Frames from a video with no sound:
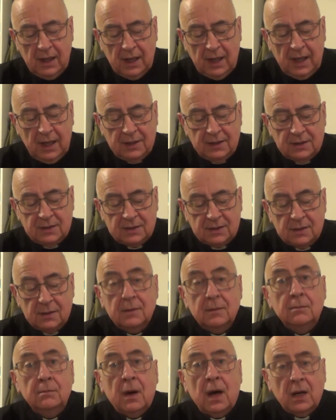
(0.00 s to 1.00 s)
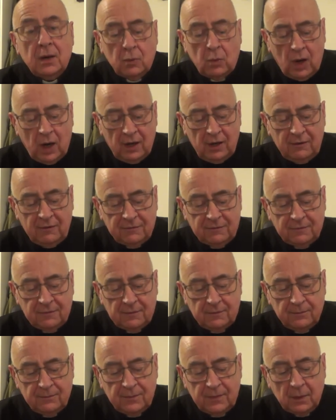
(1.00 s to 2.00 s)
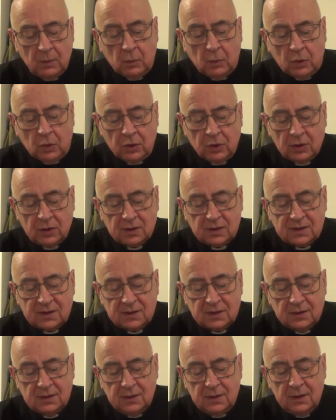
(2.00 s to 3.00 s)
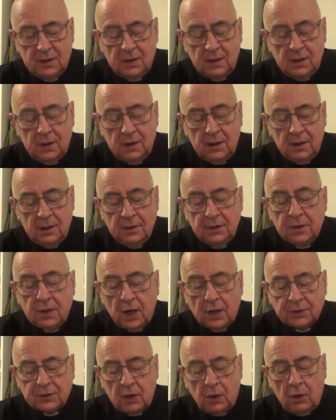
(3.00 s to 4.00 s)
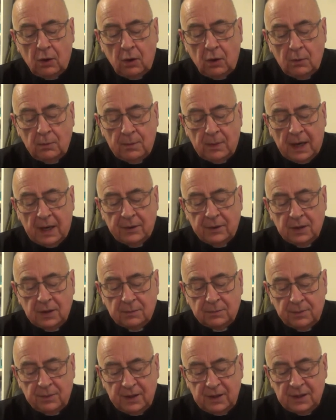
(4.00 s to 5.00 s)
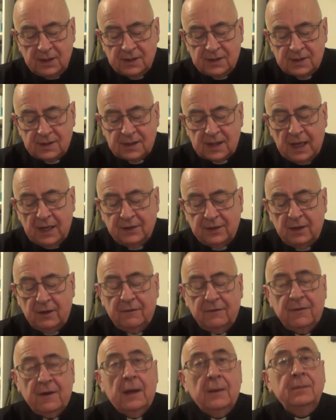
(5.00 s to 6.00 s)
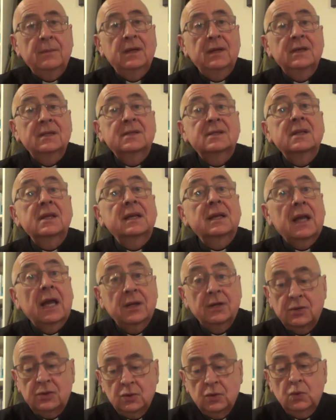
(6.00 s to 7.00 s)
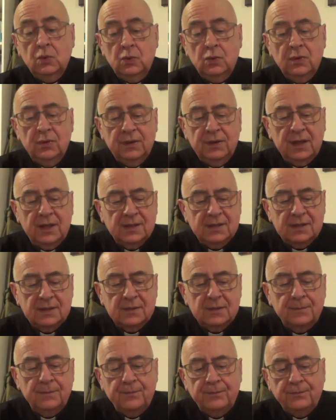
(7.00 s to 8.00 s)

and my wife works. Not all married priests and their families can do this."